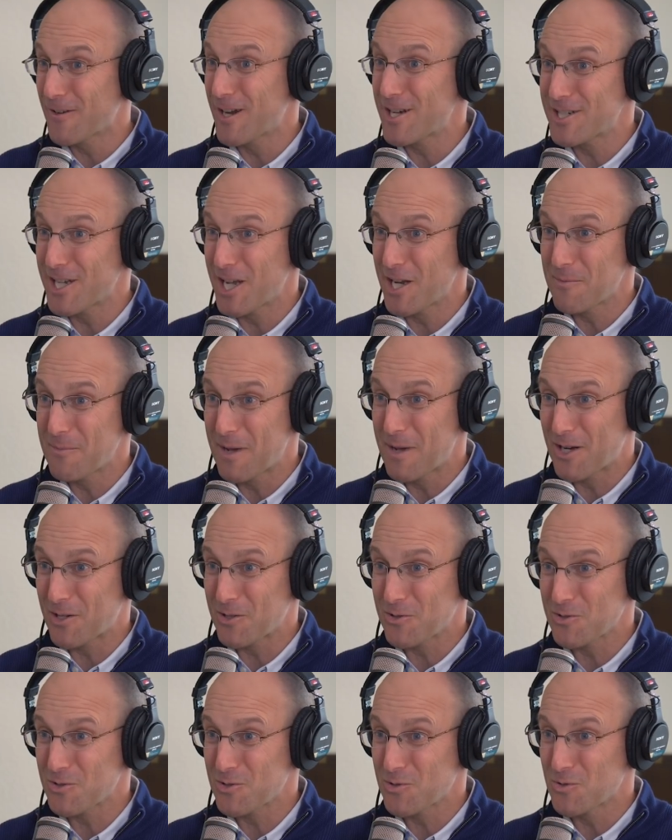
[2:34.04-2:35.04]
fresh out of
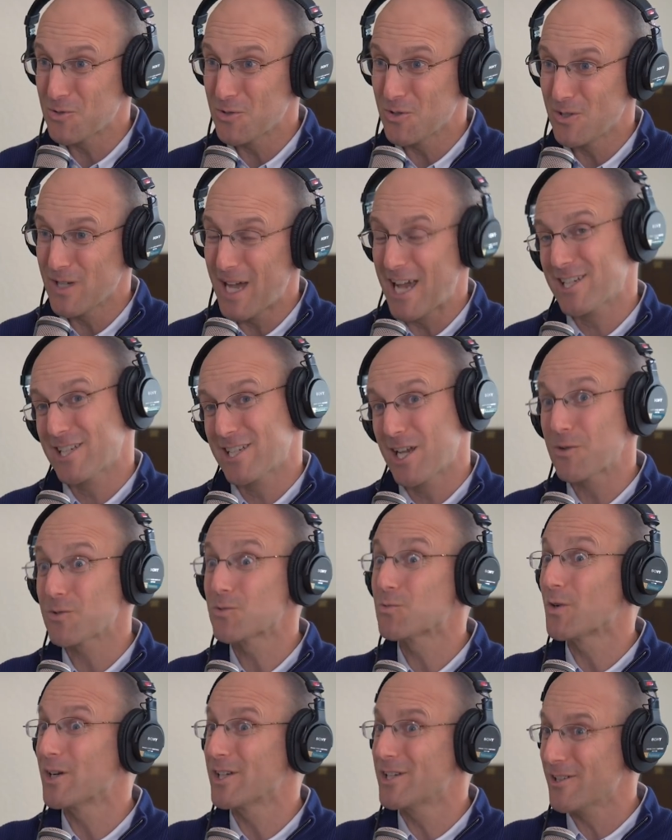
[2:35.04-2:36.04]
medical school. Actually, I was
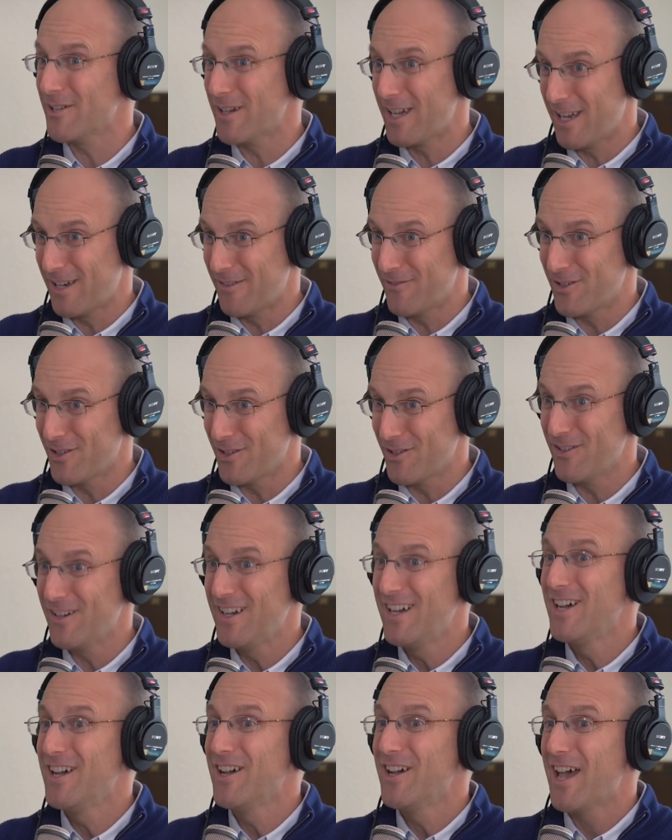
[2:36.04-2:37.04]
one year ahead of you
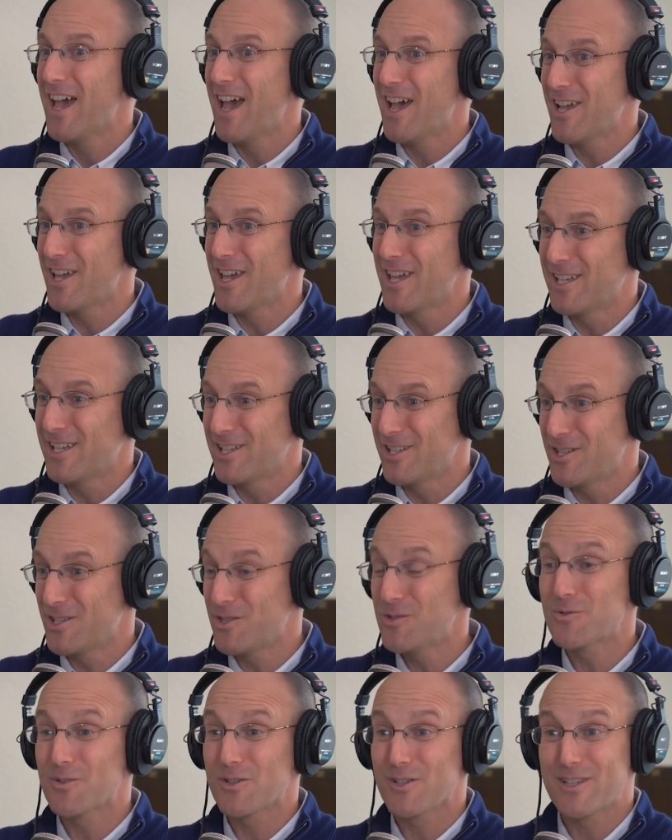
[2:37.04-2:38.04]
and
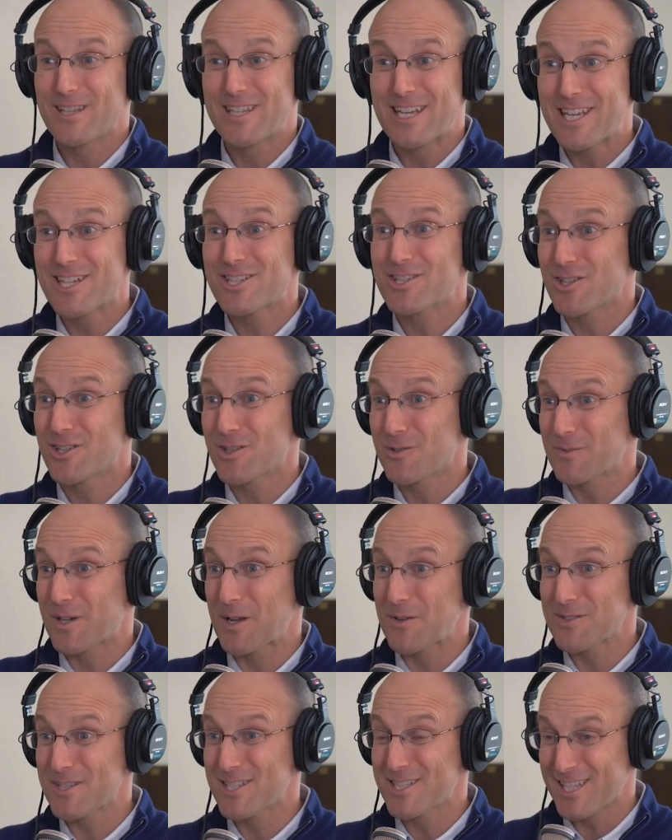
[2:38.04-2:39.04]
you were an intern when
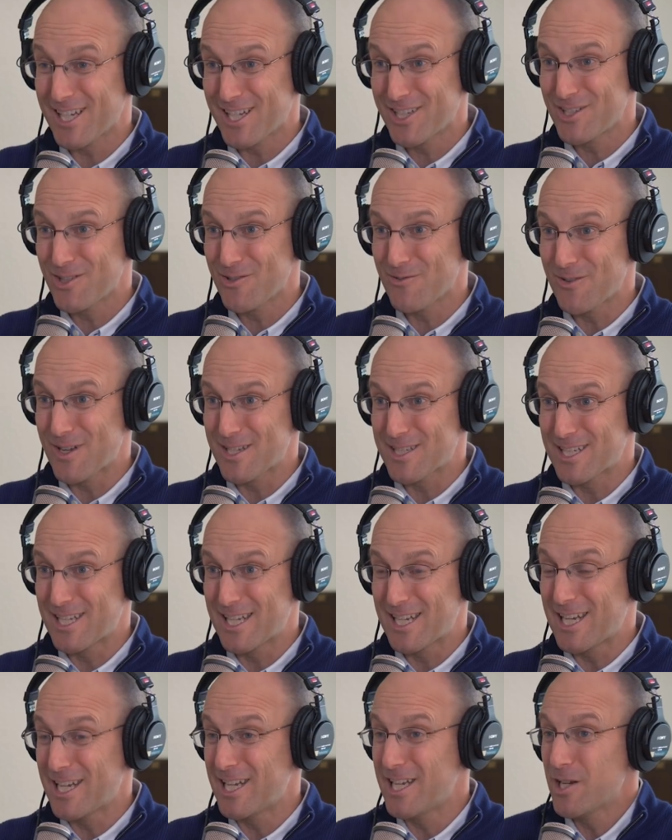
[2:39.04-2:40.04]
I was a second year
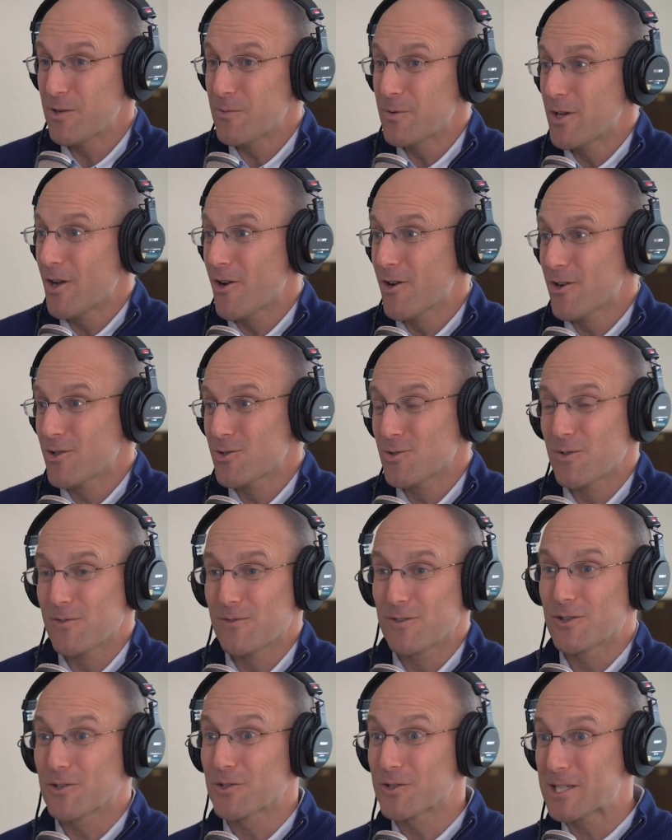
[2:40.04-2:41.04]
resident. And here we are, sort of
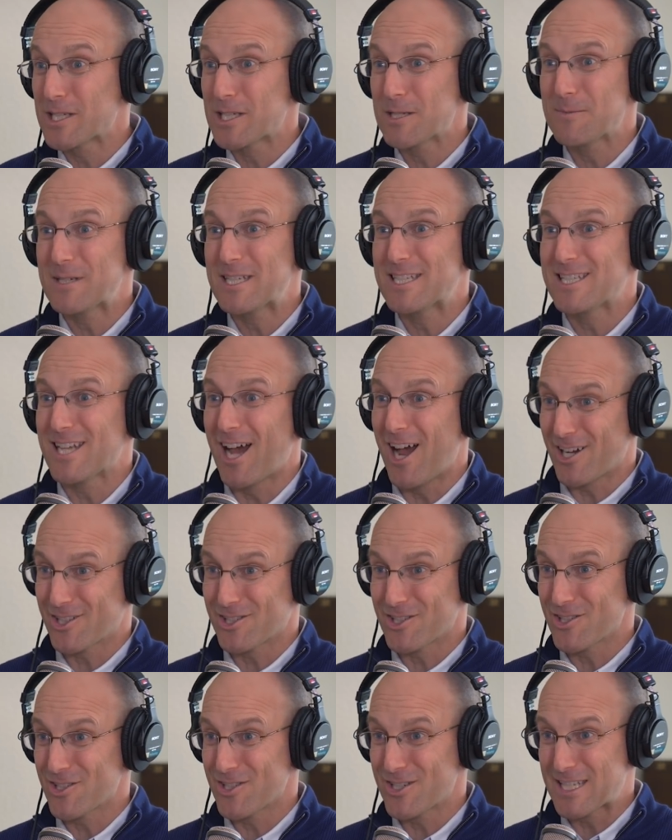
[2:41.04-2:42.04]
learning to be
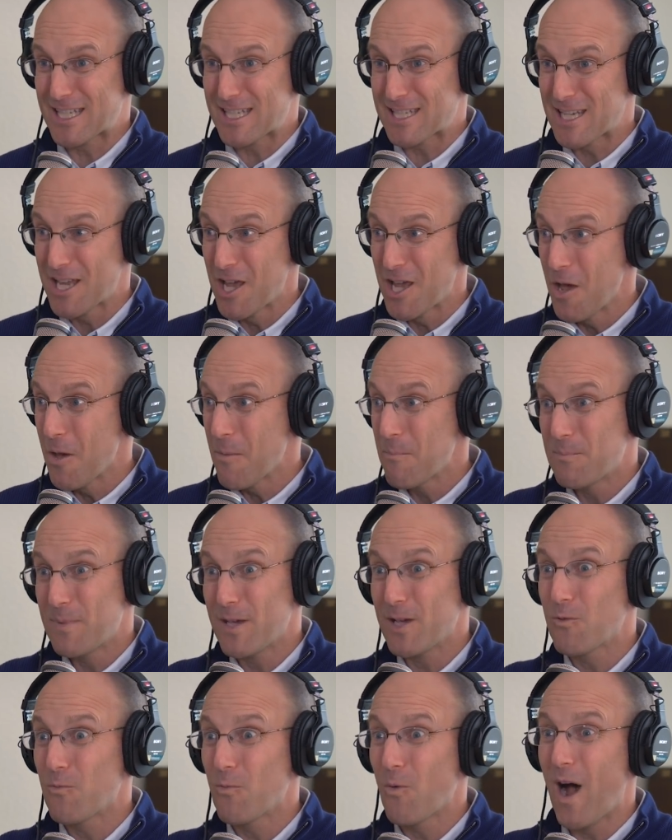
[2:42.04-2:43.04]
doctors, this
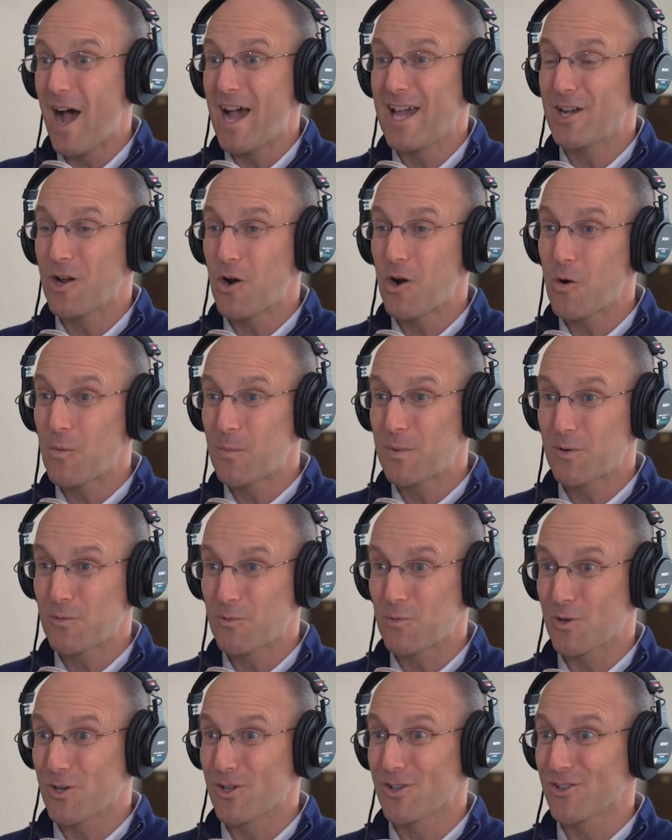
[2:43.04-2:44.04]
big, wide, open
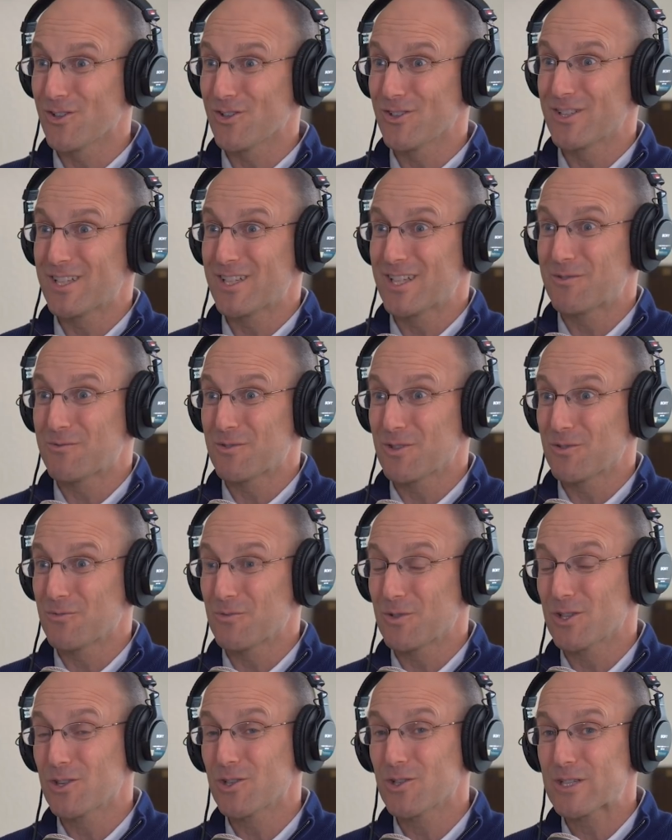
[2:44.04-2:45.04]
world, and we're,
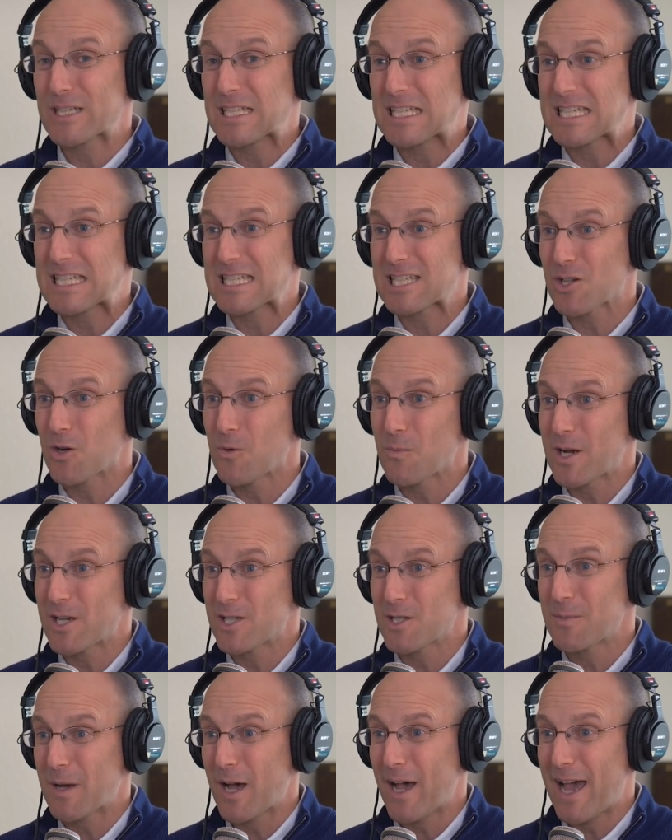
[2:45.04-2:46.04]
we're learning so
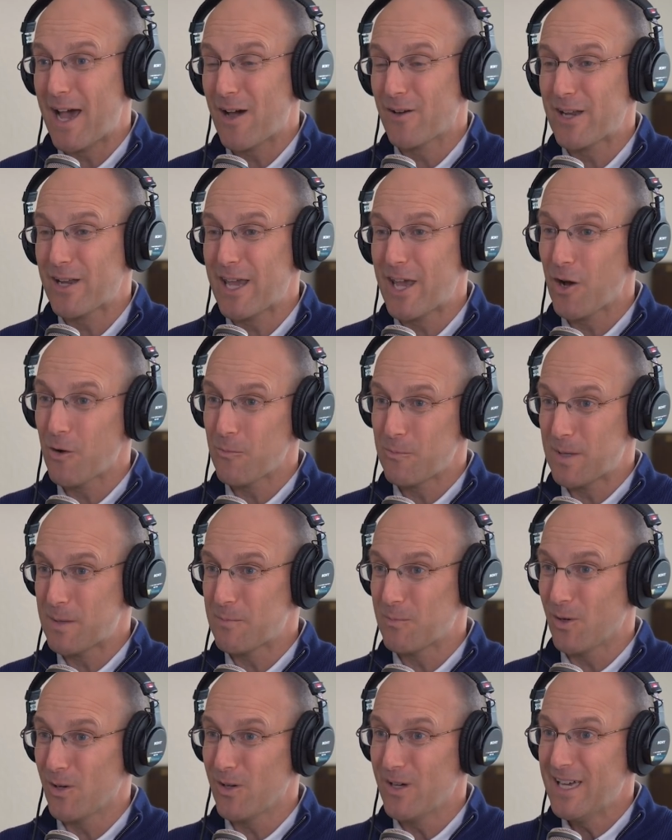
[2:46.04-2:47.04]
much about how to help
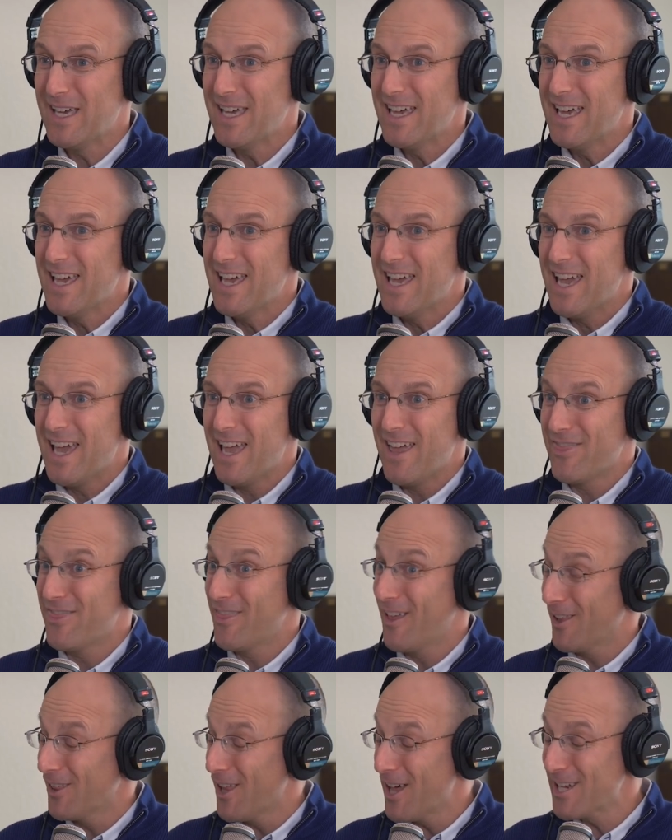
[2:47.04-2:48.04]
people. And
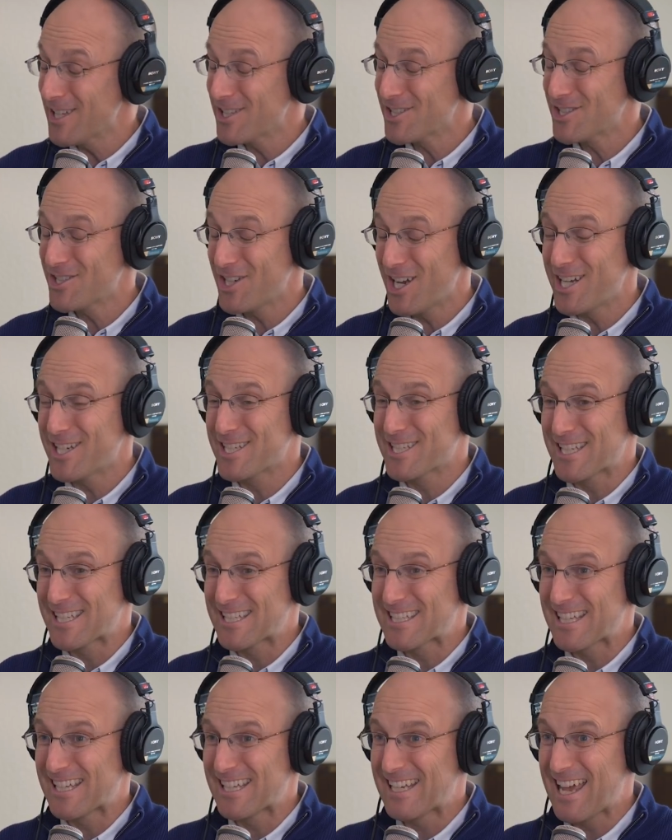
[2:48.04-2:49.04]
a lot has changed
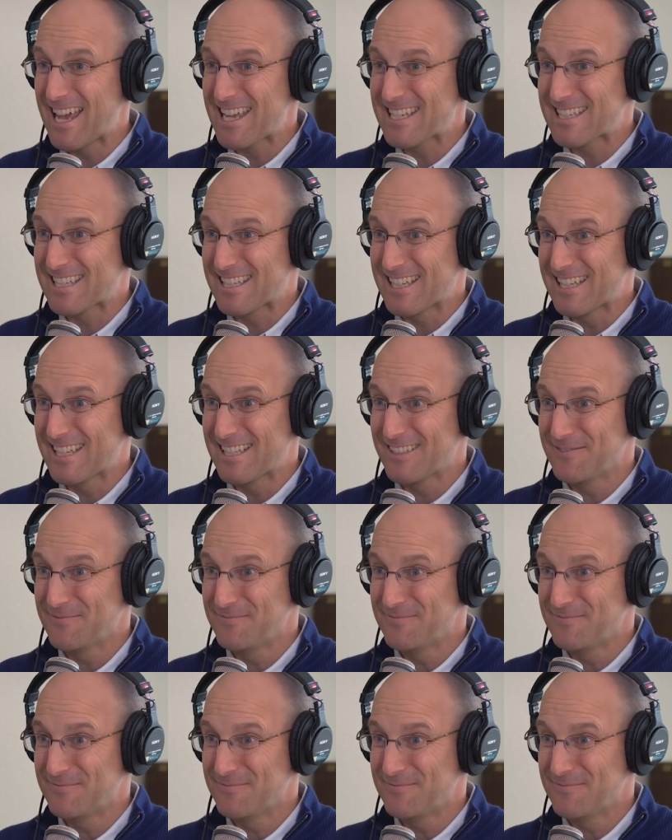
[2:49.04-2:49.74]
since then, hasn't it?